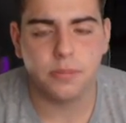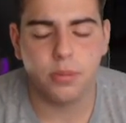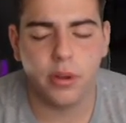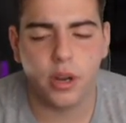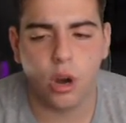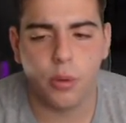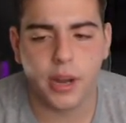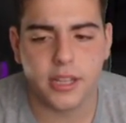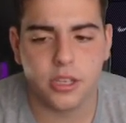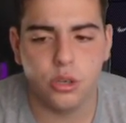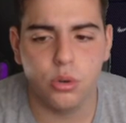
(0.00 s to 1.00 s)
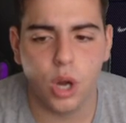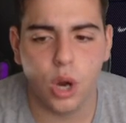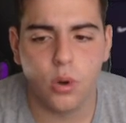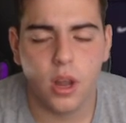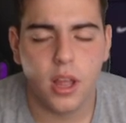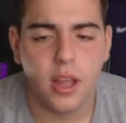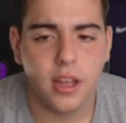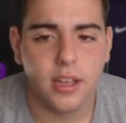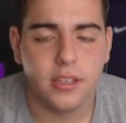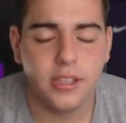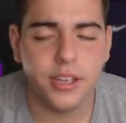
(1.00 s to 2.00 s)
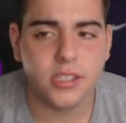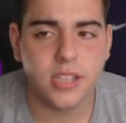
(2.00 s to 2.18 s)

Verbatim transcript: point guard, we got the new GOAT. These